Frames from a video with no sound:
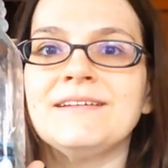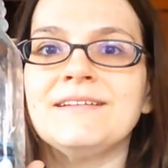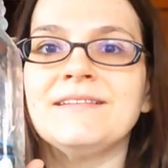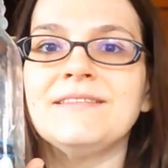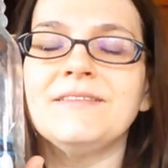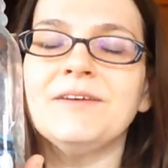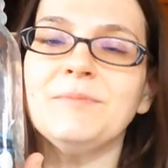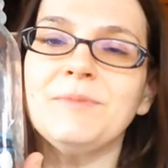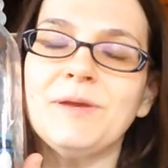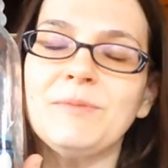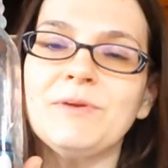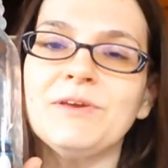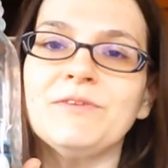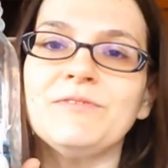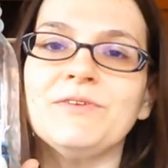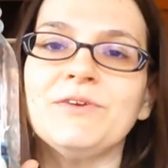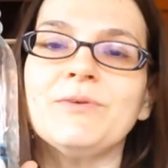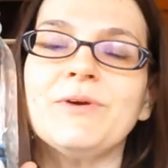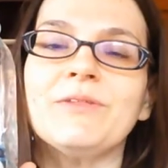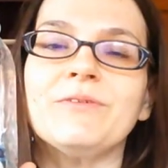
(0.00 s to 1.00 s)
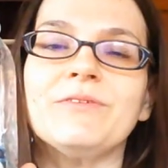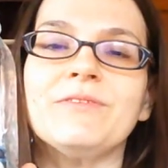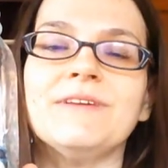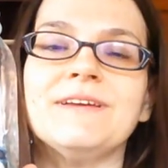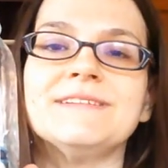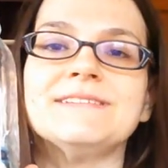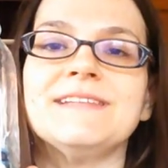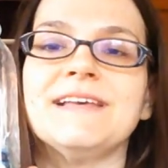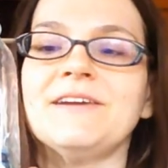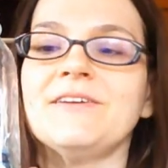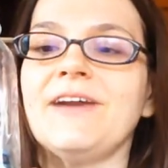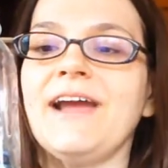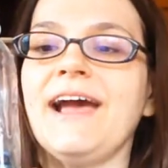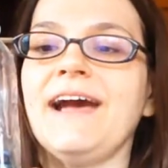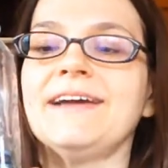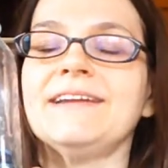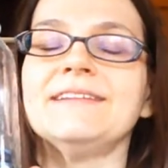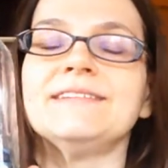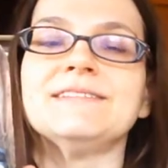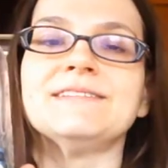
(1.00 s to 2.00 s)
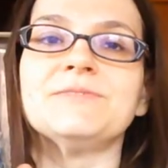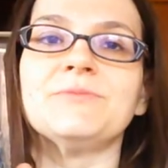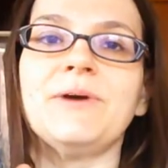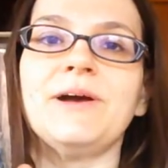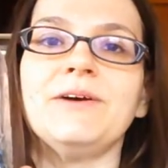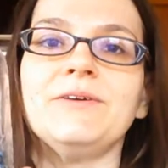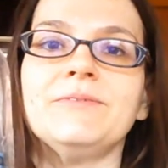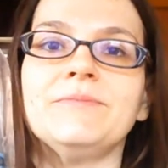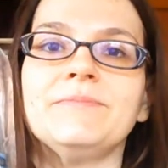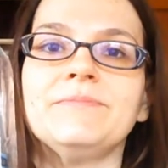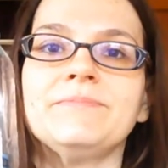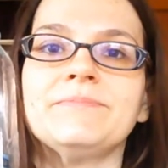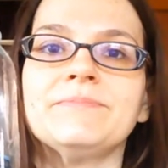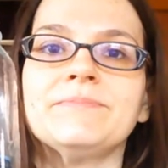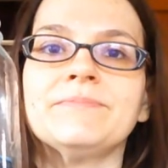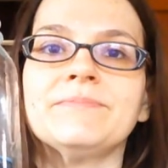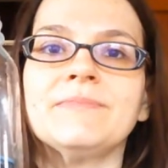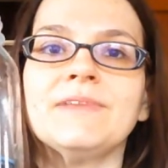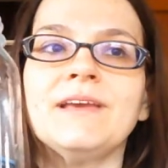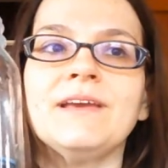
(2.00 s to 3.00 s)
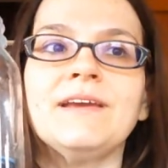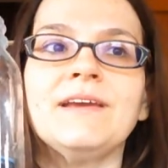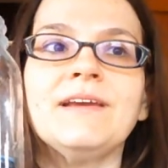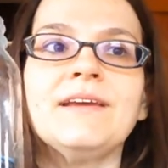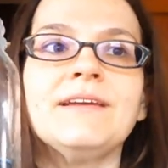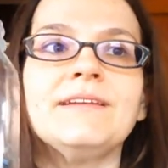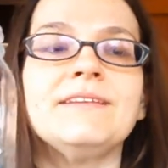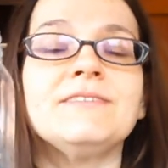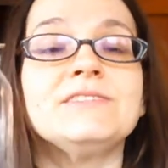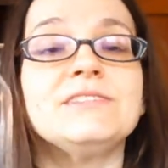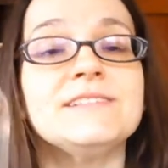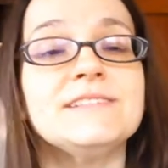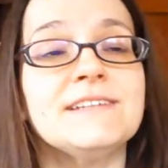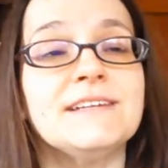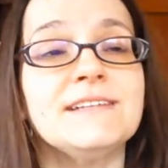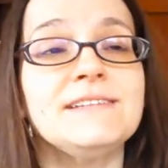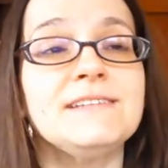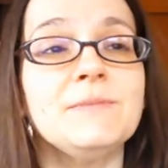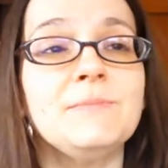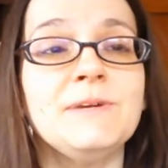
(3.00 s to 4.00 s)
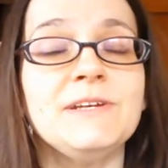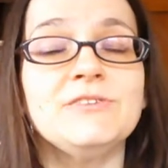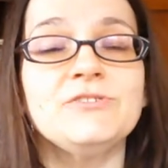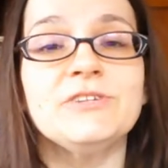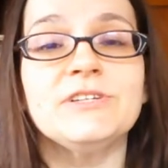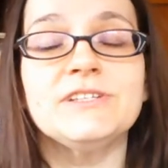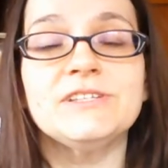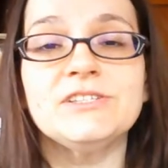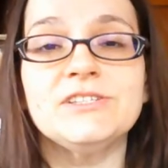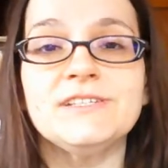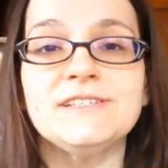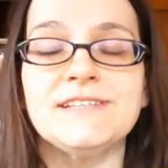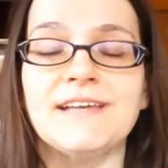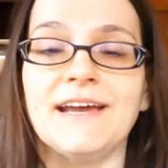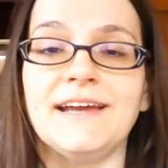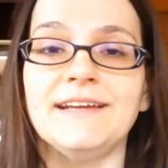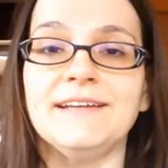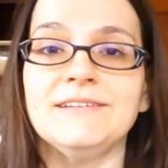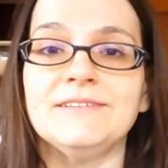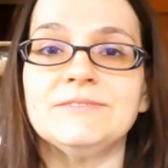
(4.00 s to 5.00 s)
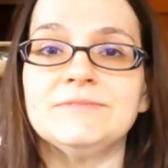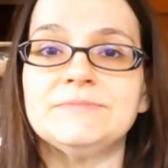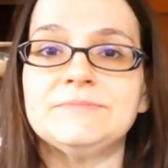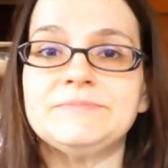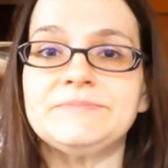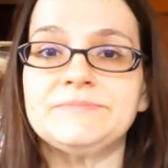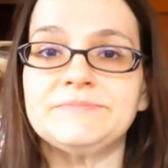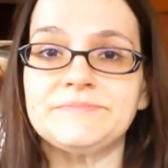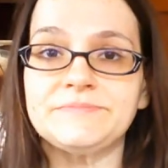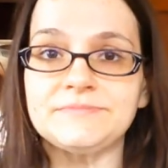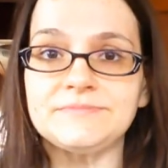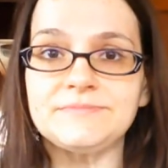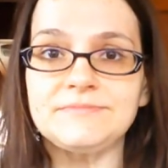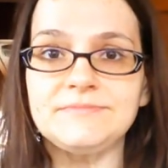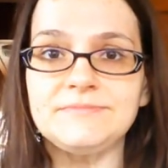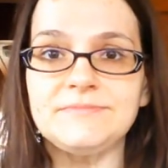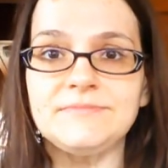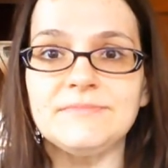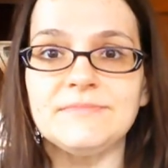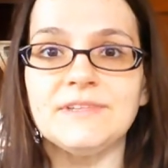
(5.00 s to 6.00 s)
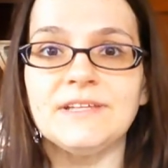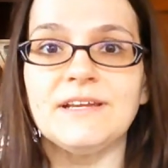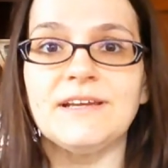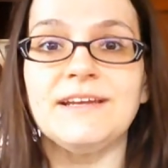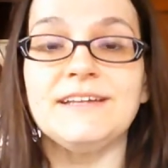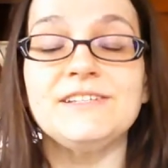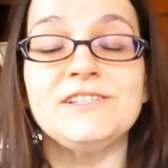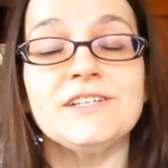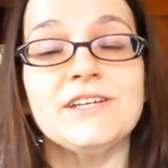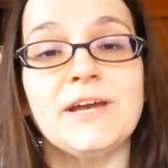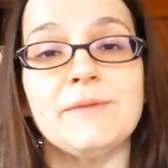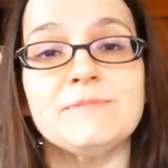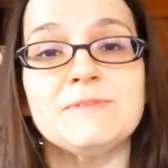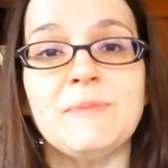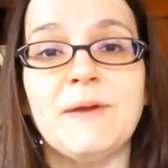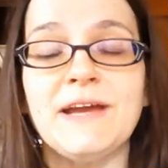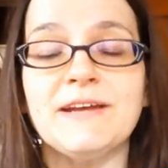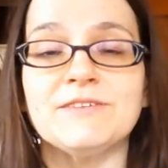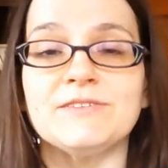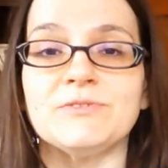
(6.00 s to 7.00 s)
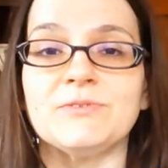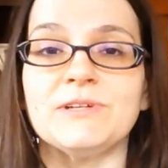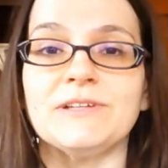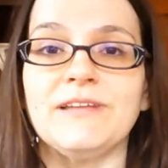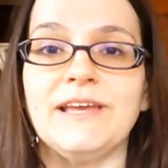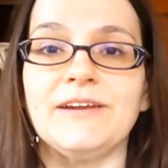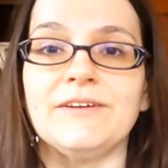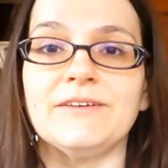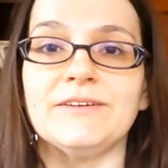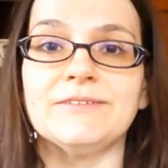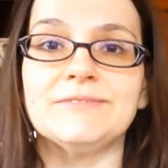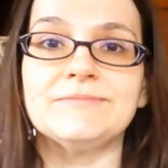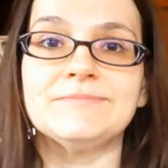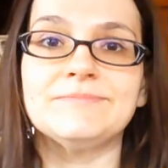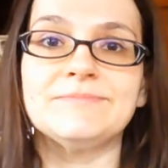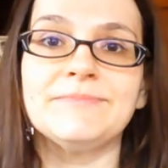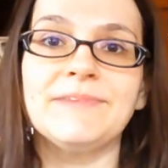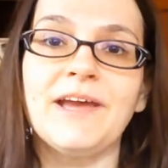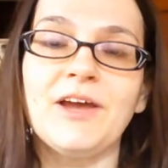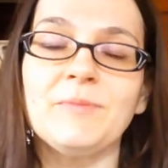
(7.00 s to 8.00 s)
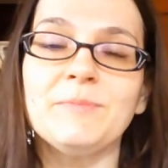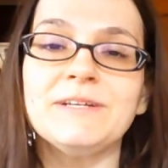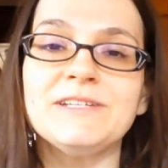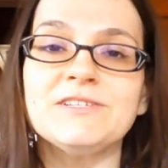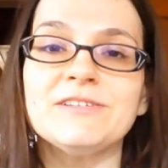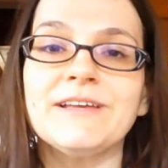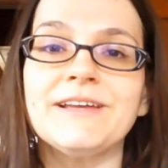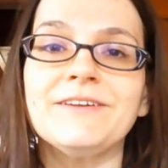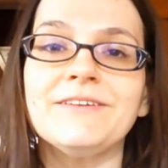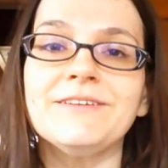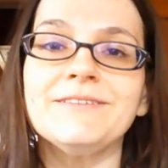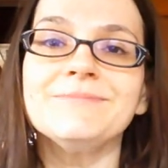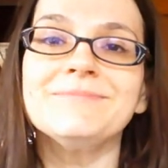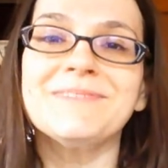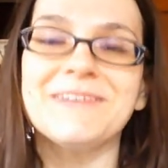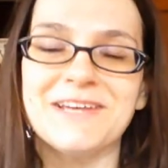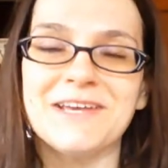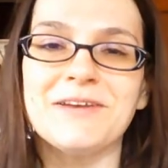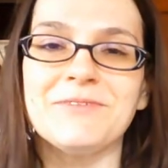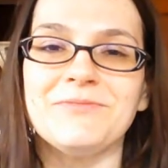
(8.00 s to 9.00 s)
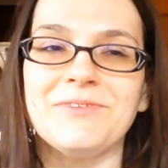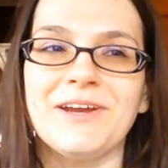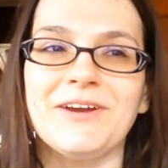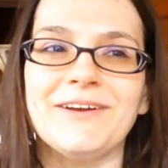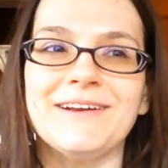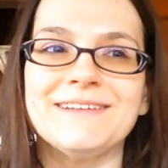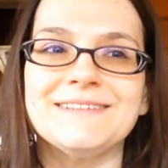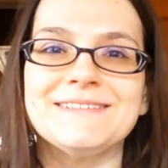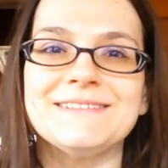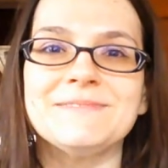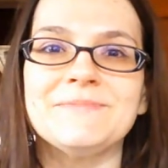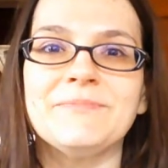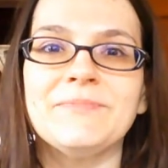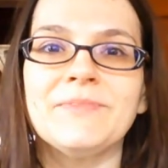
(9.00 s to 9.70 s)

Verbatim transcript: There may be a few other things that are added as well. Now she sets the petri dish aside and she comes back to it later. How much later? It varies.